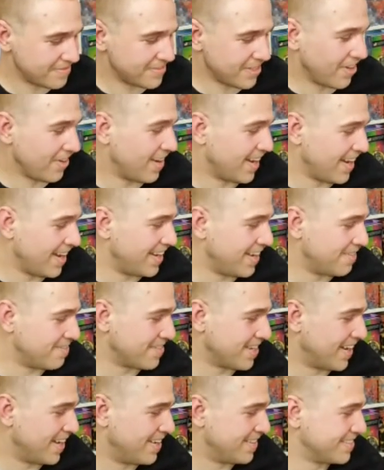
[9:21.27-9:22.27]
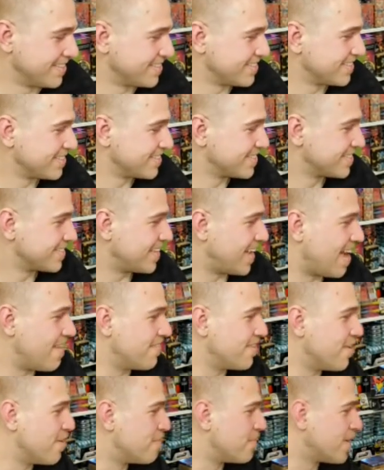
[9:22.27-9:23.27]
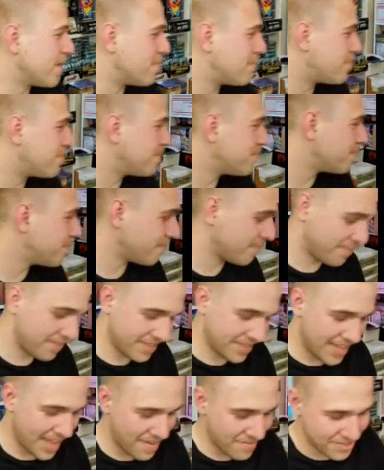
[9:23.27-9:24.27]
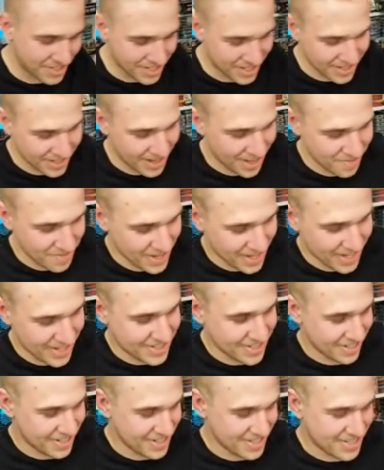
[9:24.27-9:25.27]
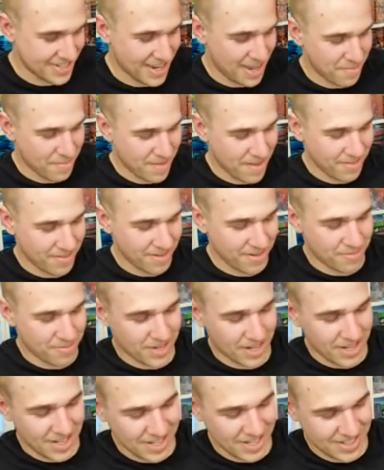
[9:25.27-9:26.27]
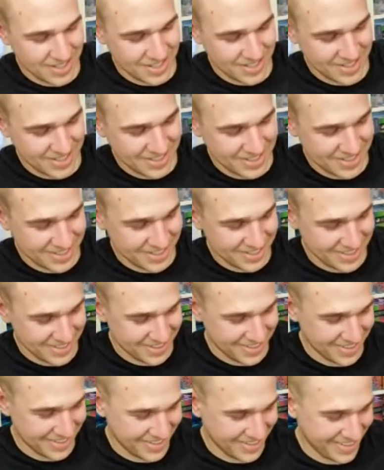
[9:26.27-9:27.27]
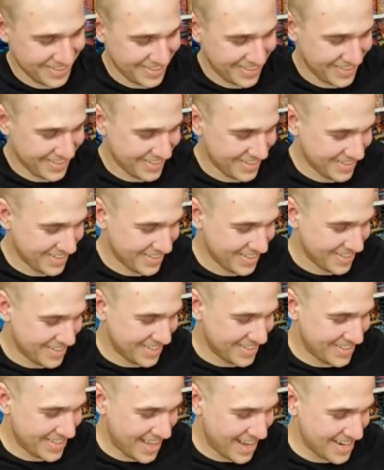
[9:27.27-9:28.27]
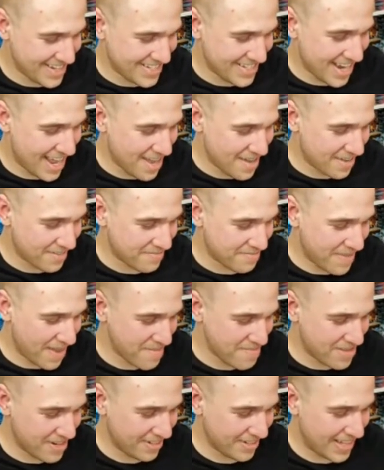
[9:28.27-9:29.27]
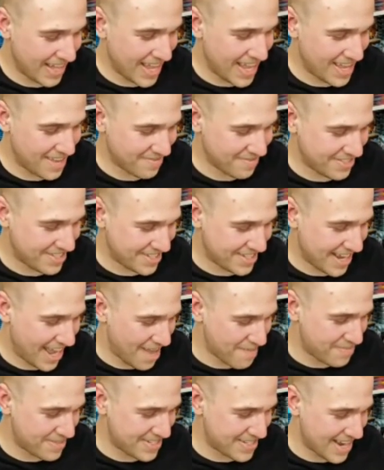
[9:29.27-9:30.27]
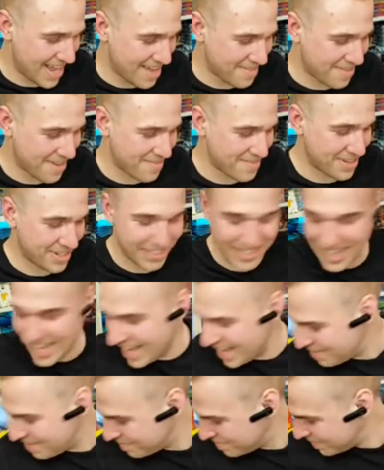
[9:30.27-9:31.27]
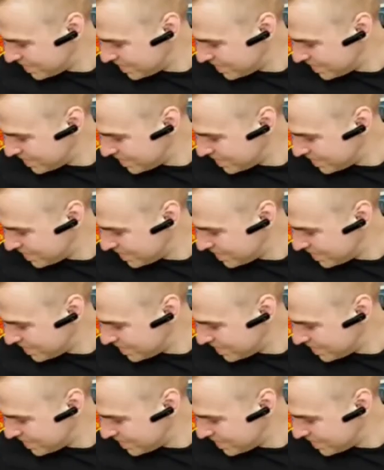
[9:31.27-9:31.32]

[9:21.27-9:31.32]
All right, I'm down. Tell me when to stop. I'm not going to tell you to stop ever, bro. I know. That is not my middle name. Stop is not my middle name.